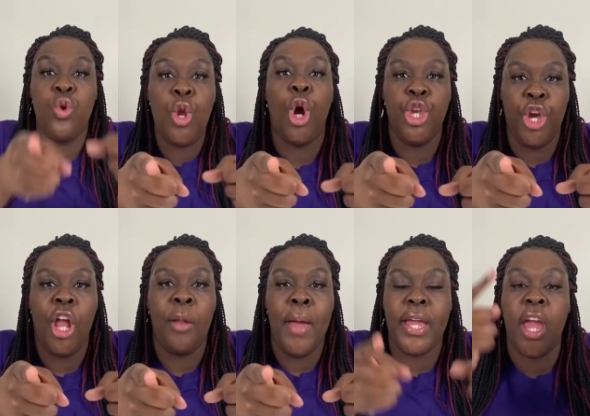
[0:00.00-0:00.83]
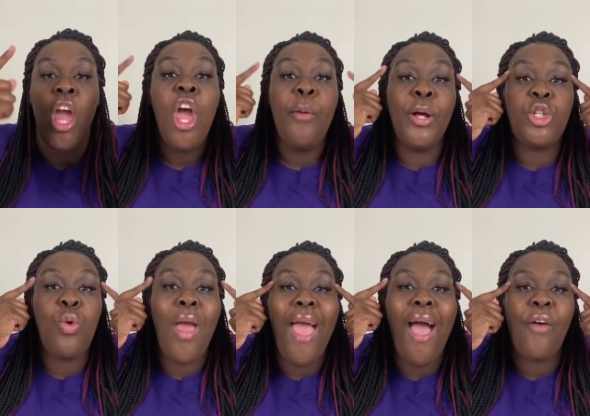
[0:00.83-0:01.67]
know you're going to make it. But you
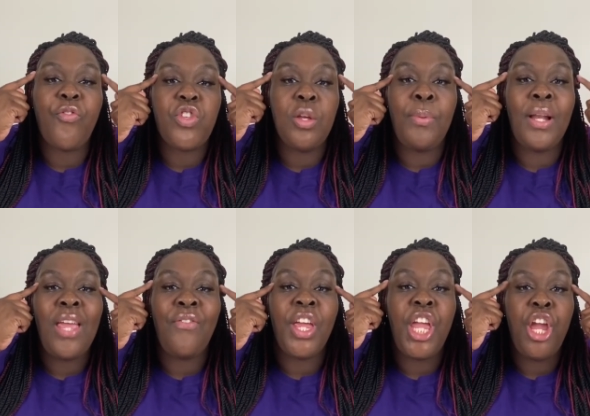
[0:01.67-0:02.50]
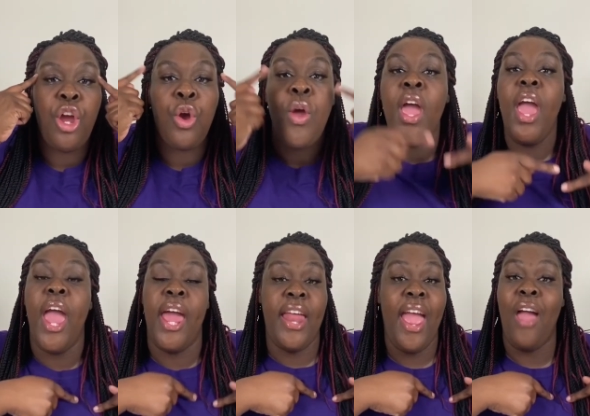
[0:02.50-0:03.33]
have to believe it here
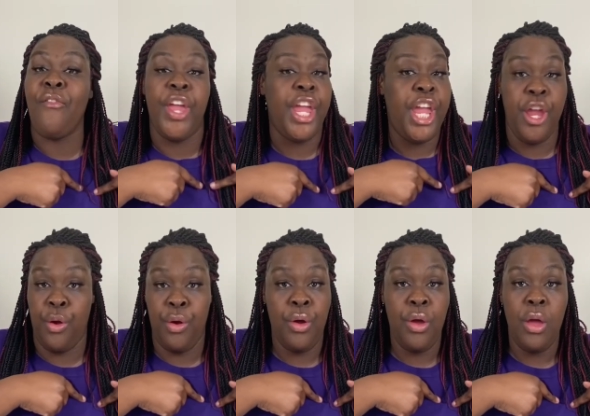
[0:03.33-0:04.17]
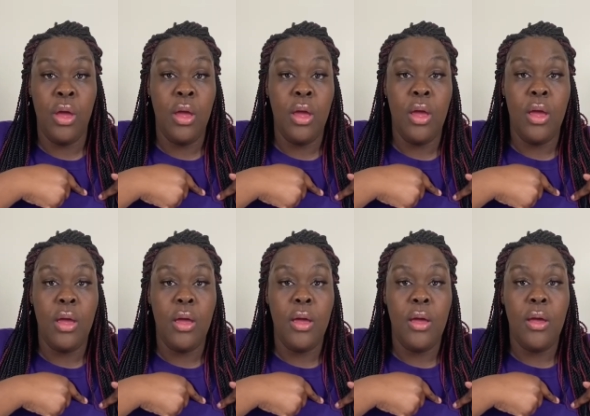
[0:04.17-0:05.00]
and have it here.
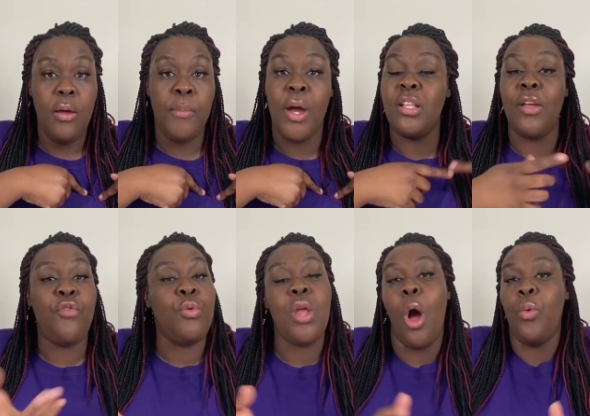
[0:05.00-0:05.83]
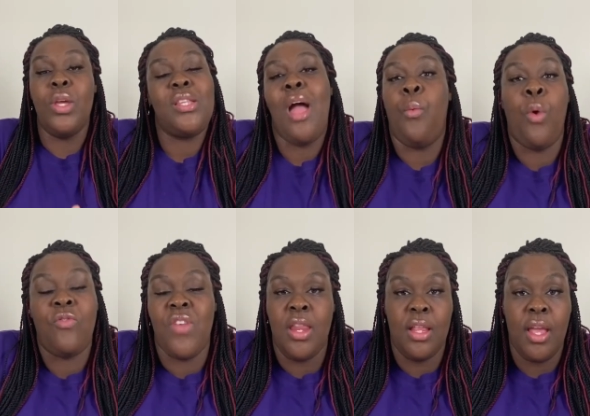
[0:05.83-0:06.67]
Because if you don't, it's not worth
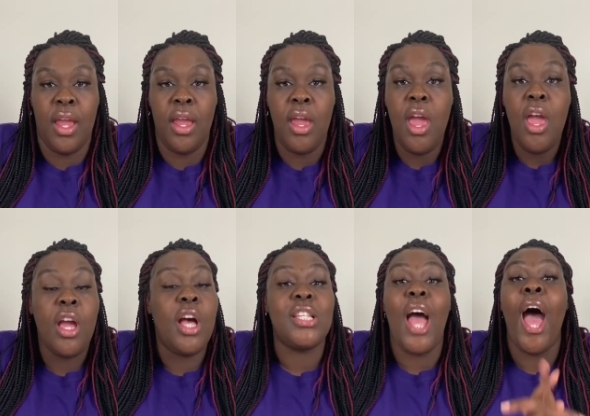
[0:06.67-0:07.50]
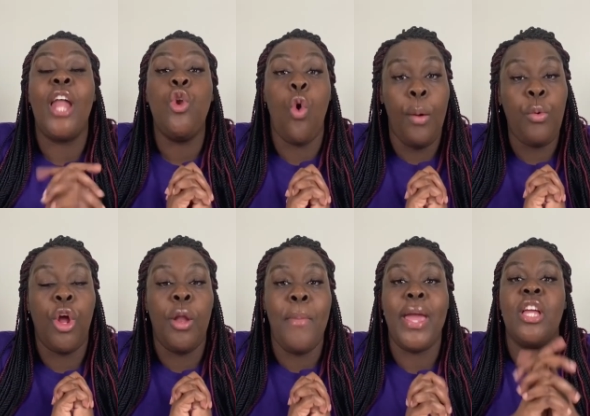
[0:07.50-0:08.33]
anything. Because I know I'm going
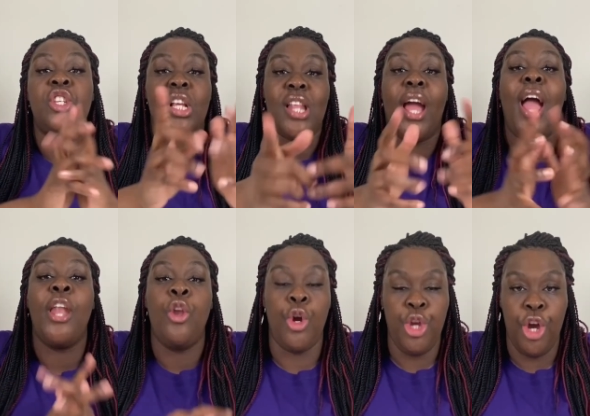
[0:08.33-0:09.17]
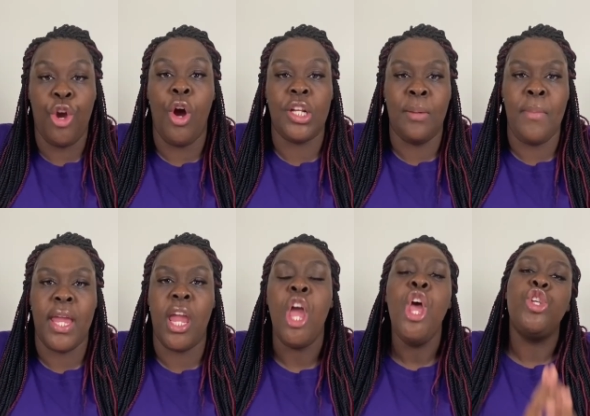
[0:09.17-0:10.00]
to make it just like I know you're going to make
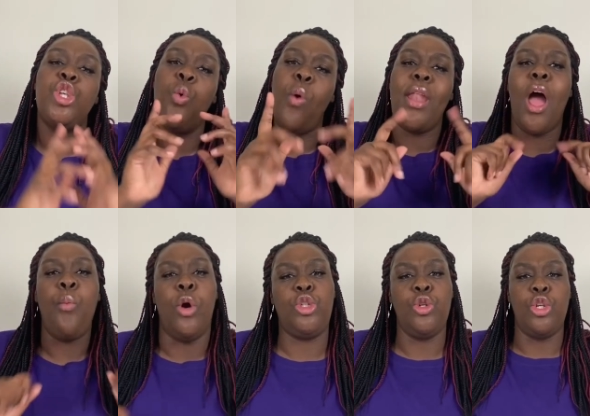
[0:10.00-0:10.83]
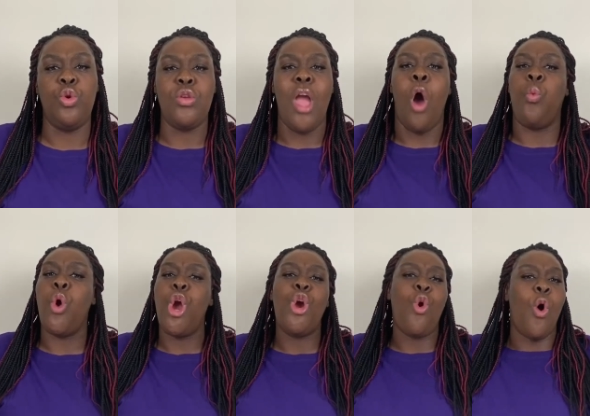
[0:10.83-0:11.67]
it. So what I want you to do, y'all,
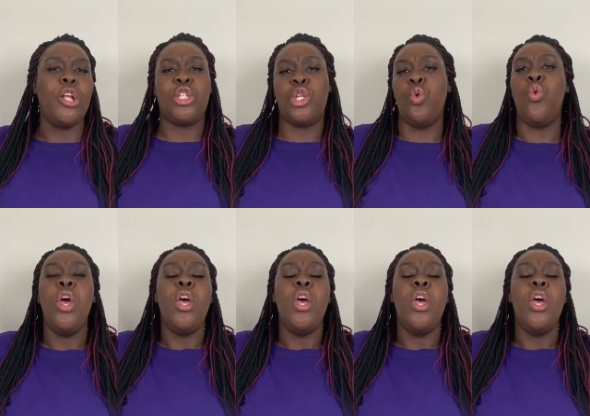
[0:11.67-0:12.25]
we're going to